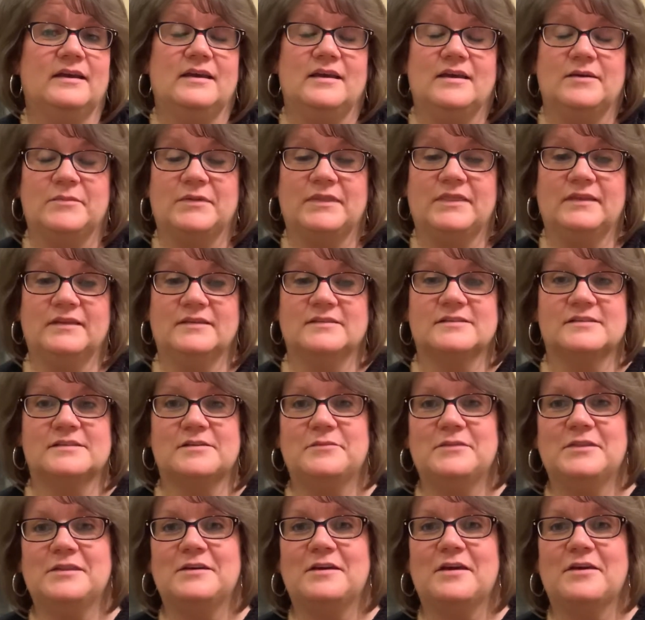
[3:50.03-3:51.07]
but then some
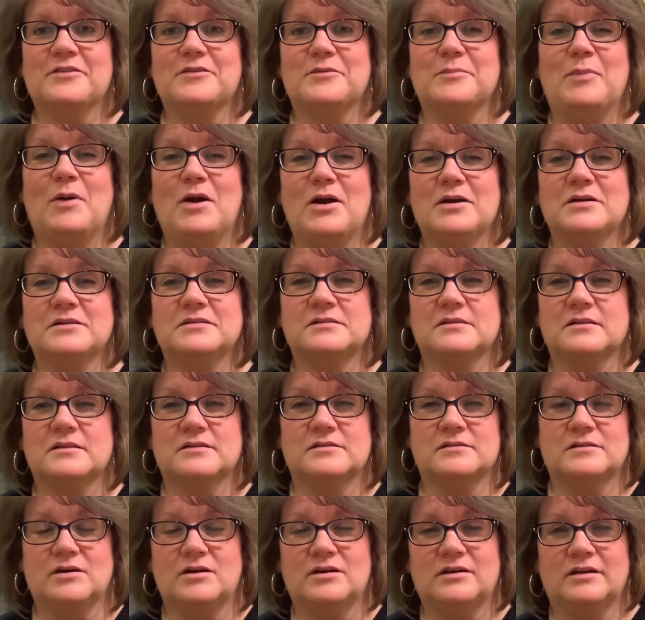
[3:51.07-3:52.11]
of the other parts of the
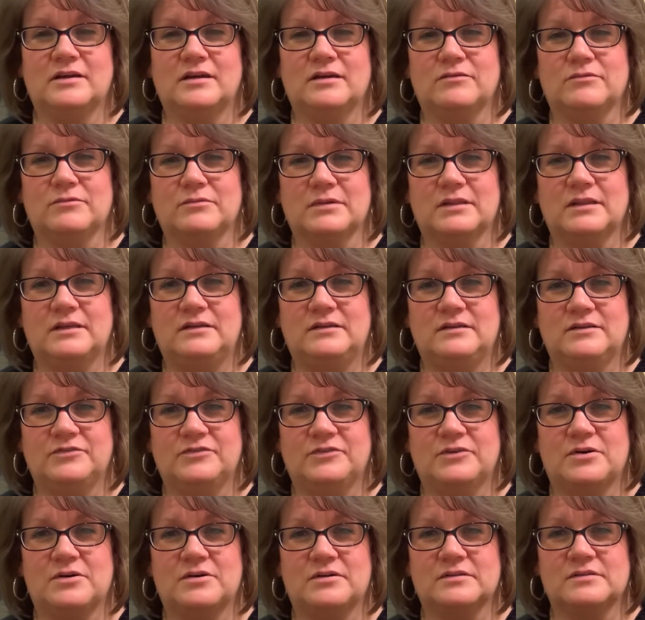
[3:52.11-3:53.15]
song get really
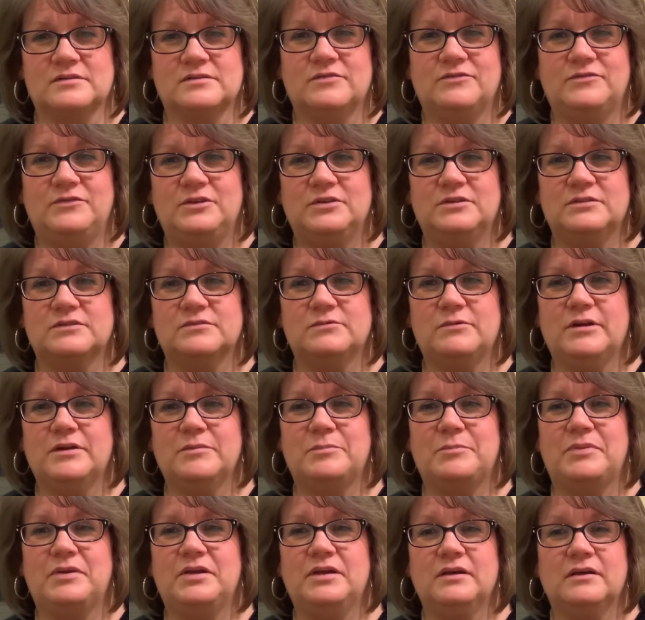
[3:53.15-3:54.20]
difficult. So if you just want
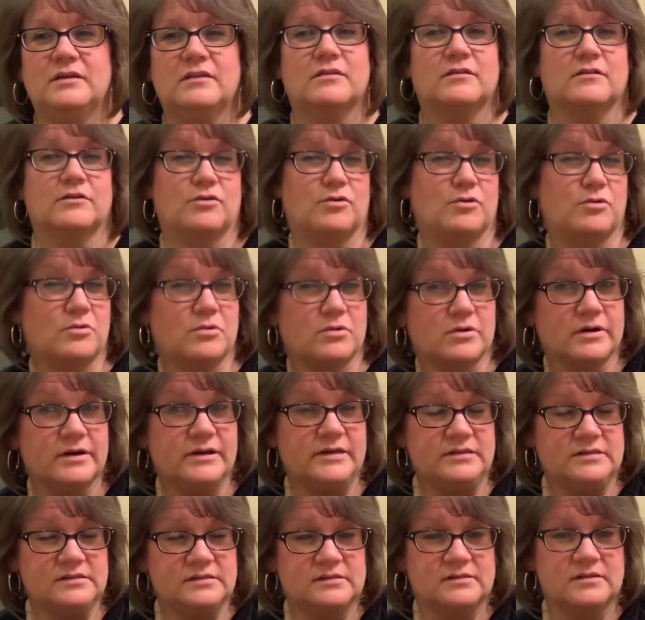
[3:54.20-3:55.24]
to pick the
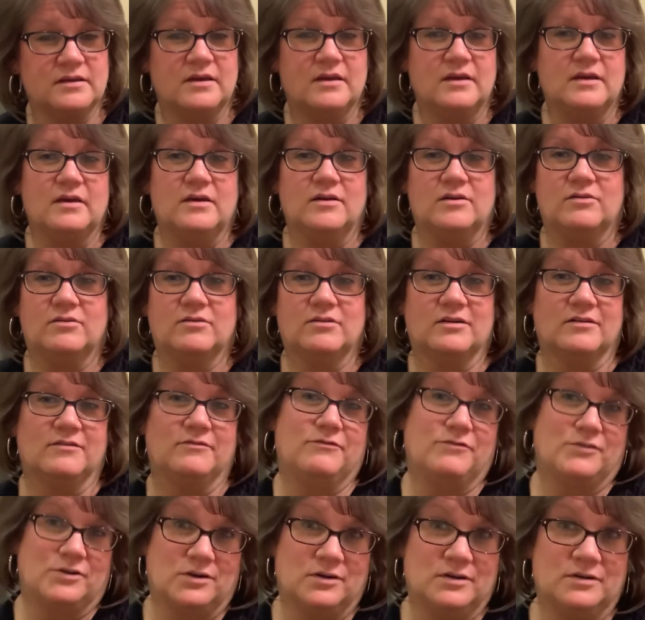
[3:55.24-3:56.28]
chorus or a
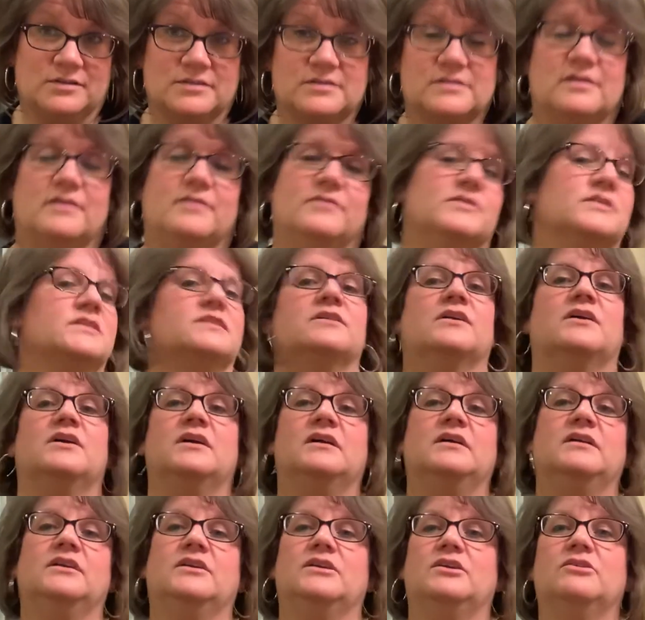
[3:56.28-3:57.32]
verse of a
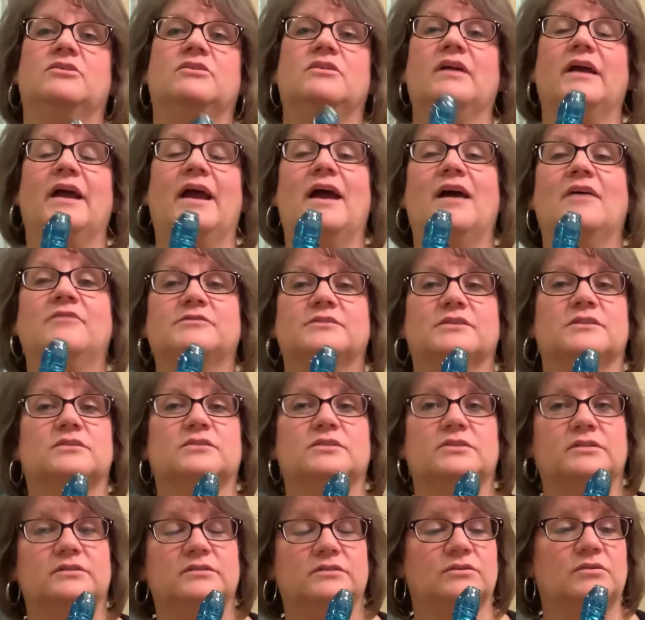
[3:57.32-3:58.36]
song, you don't have to
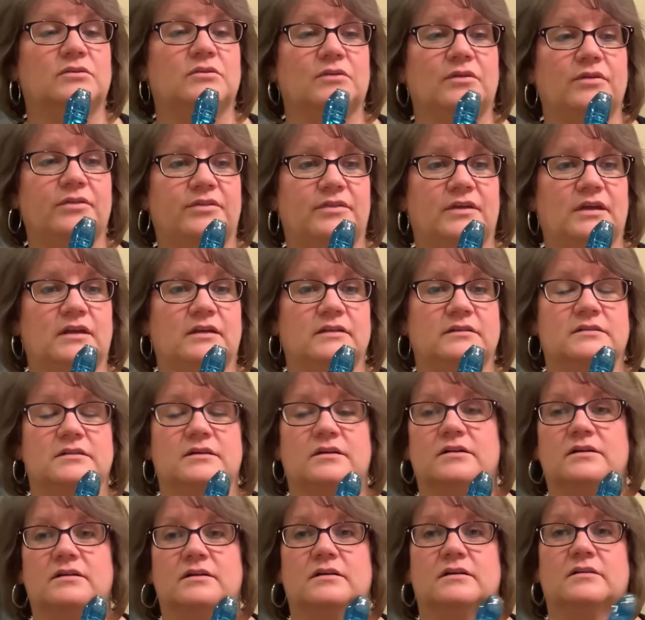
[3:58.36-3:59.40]
learn the whole thing to
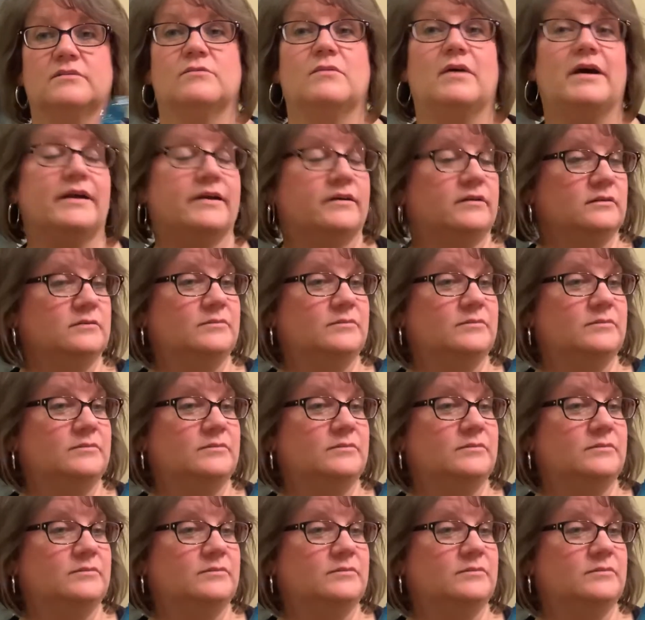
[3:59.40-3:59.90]
earn a wild